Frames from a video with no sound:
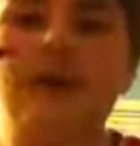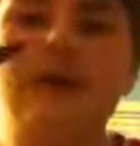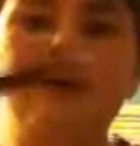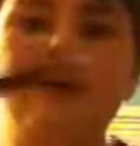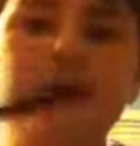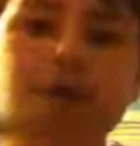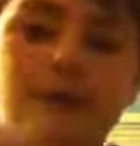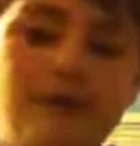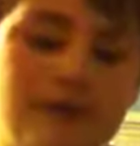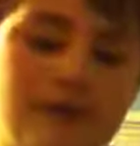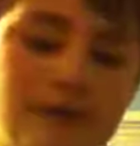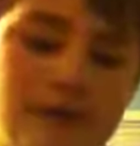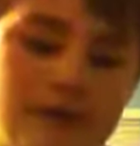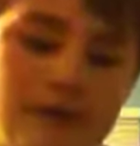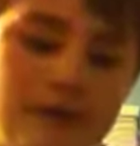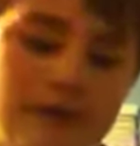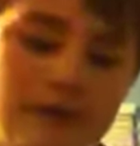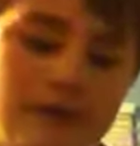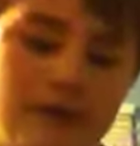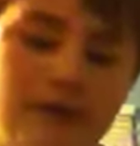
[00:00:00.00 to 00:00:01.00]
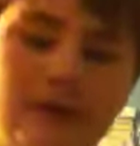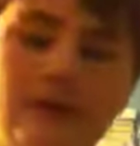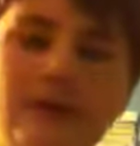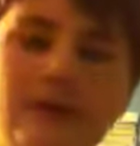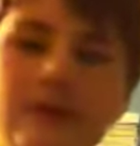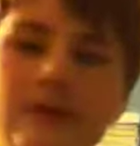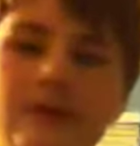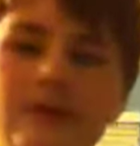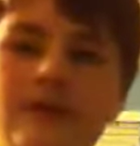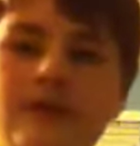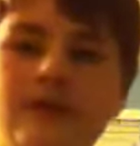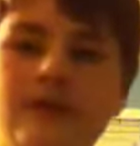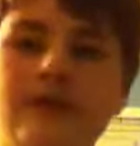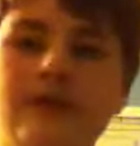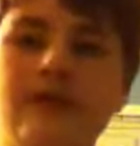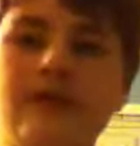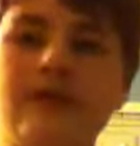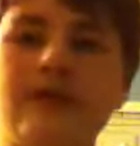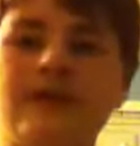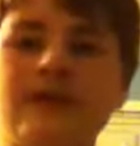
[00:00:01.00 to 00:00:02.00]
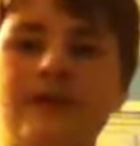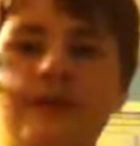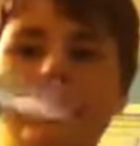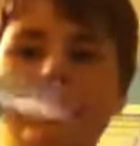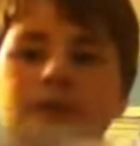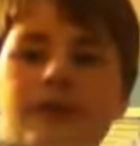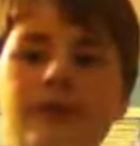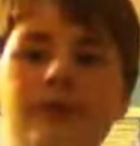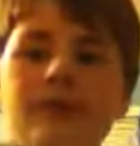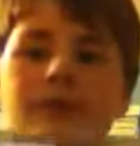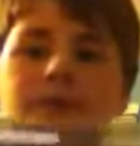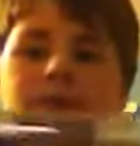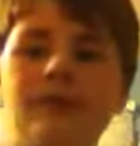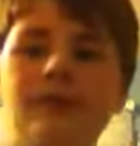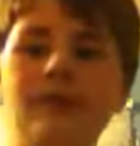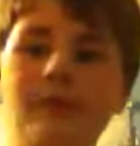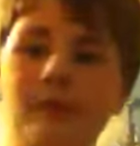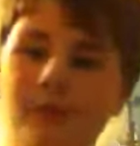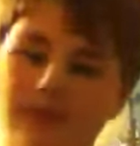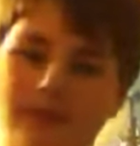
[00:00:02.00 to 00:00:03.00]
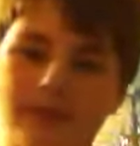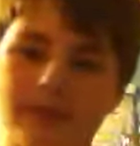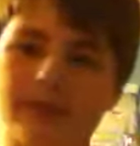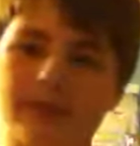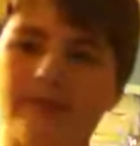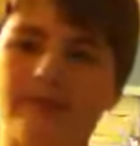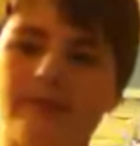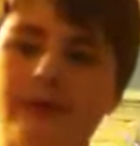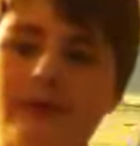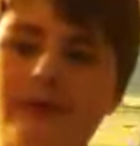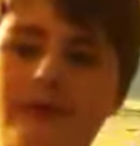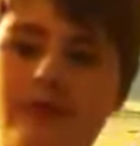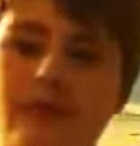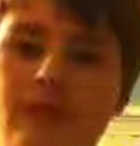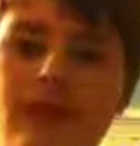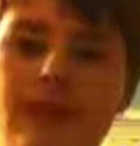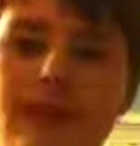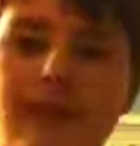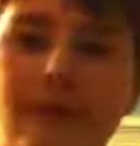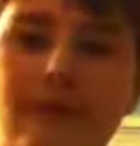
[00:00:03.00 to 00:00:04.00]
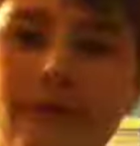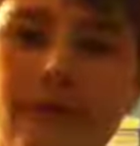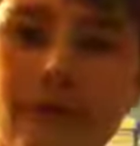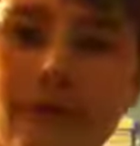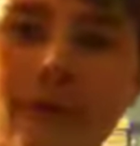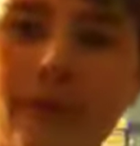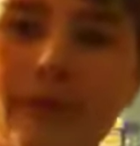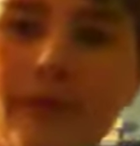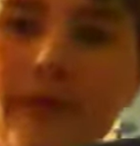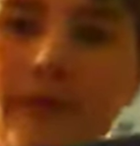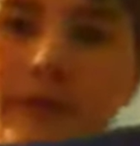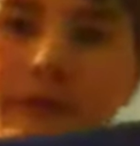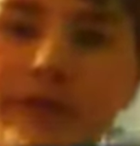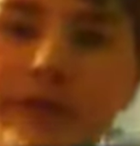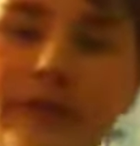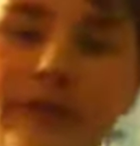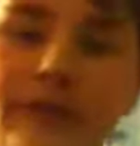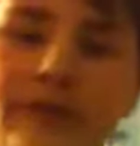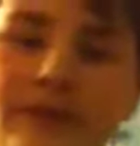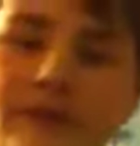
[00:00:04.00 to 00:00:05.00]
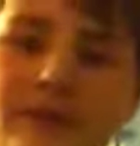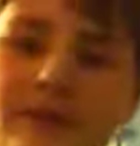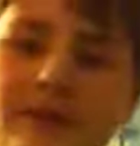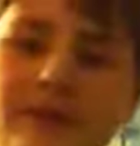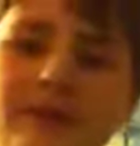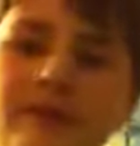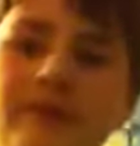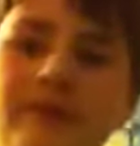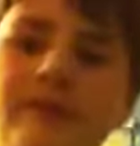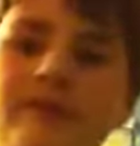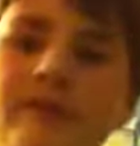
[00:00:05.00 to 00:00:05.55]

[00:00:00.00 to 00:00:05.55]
out, and you're going to take this part, the back part, and just leave it. Right now, what we're focused on is this.